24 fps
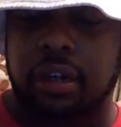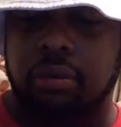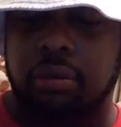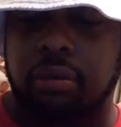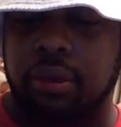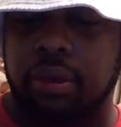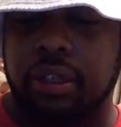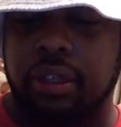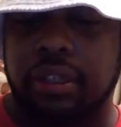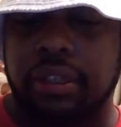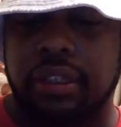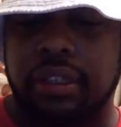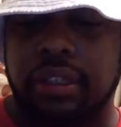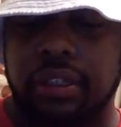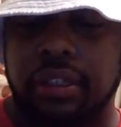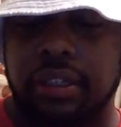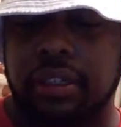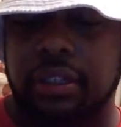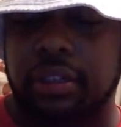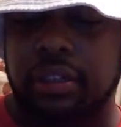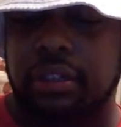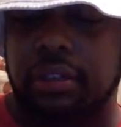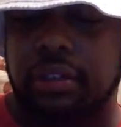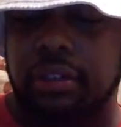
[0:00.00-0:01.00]
really
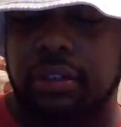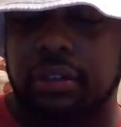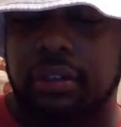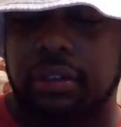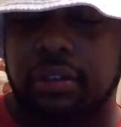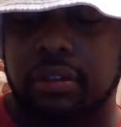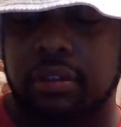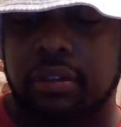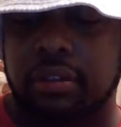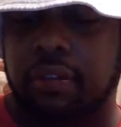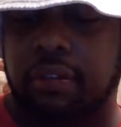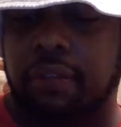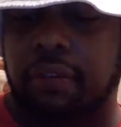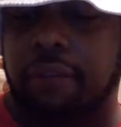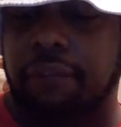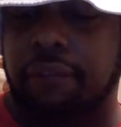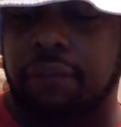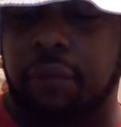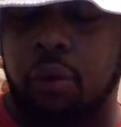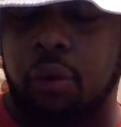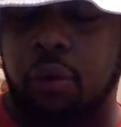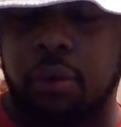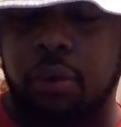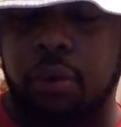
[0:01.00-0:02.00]
good
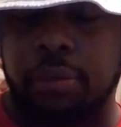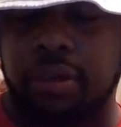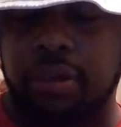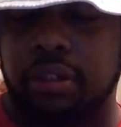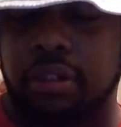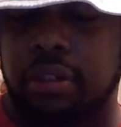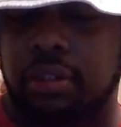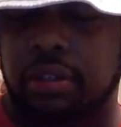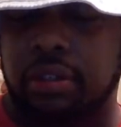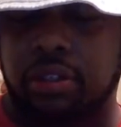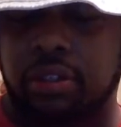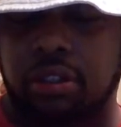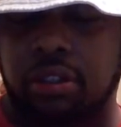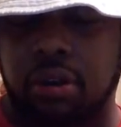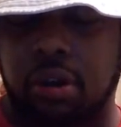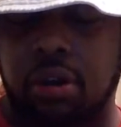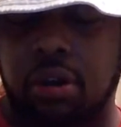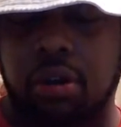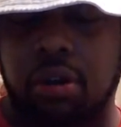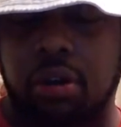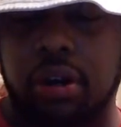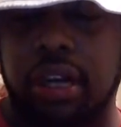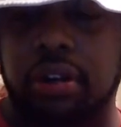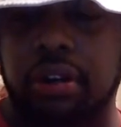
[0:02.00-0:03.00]
4 months
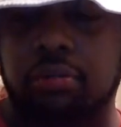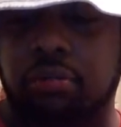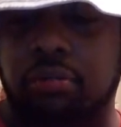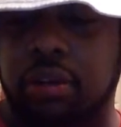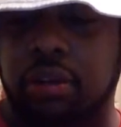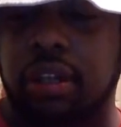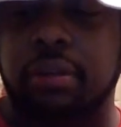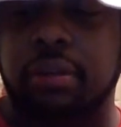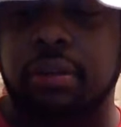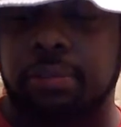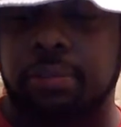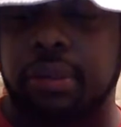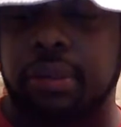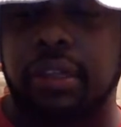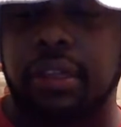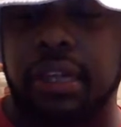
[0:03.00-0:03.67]
strong and really